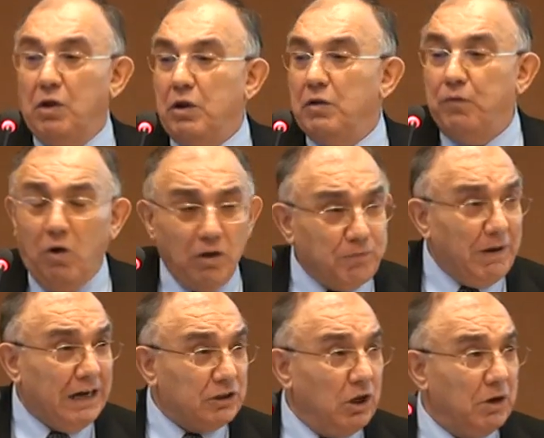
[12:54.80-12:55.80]
The fourth
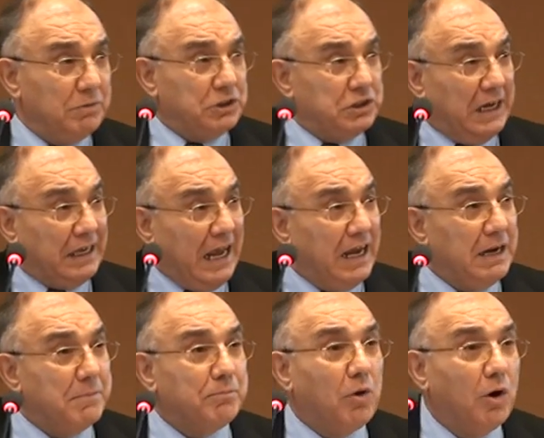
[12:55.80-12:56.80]
factor, which is again
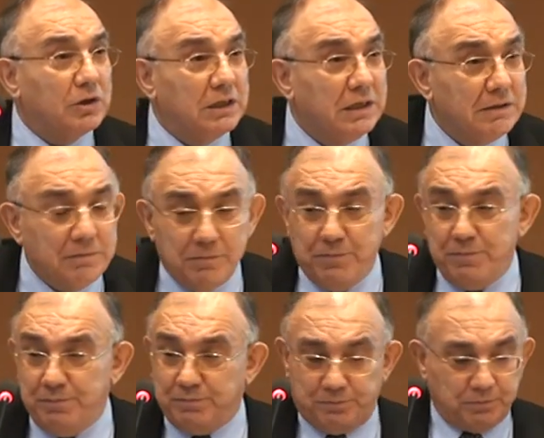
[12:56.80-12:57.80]
important,
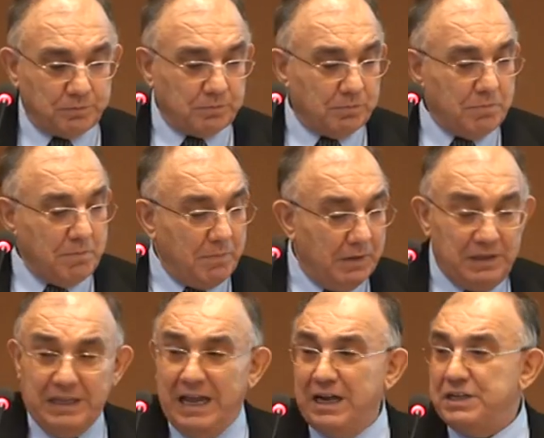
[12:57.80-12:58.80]

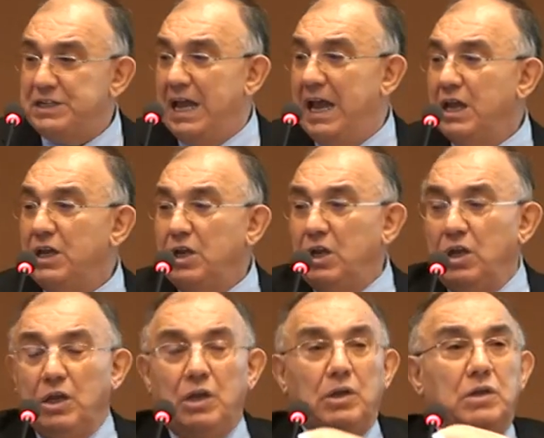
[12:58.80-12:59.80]
there is a
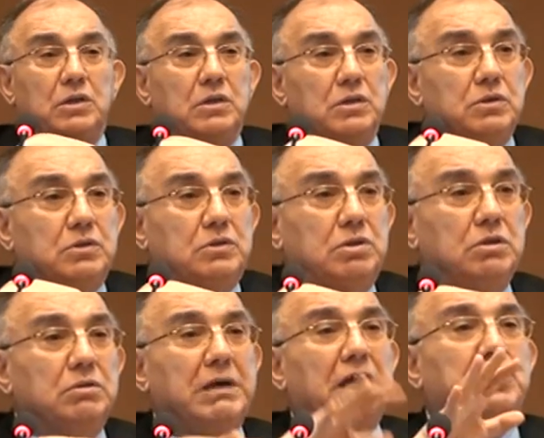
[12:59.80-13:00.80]

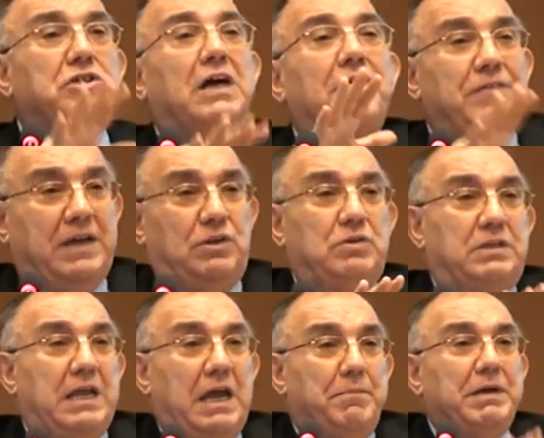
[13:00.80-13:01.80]
two-way traffic
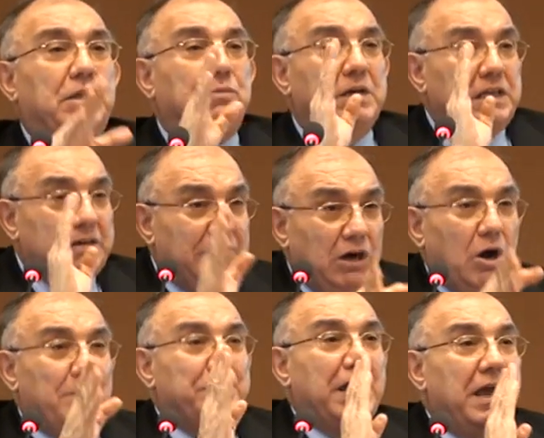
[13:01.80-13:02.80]
today between
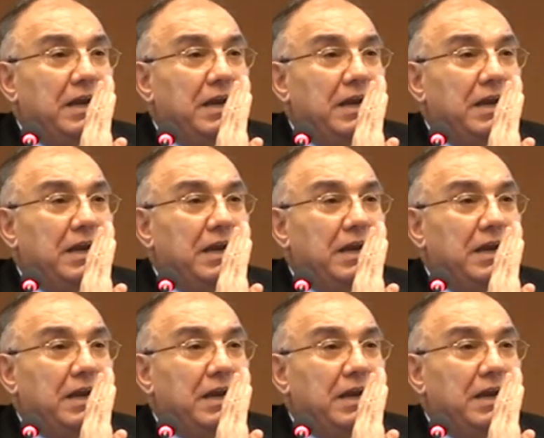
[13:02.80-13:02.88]
developed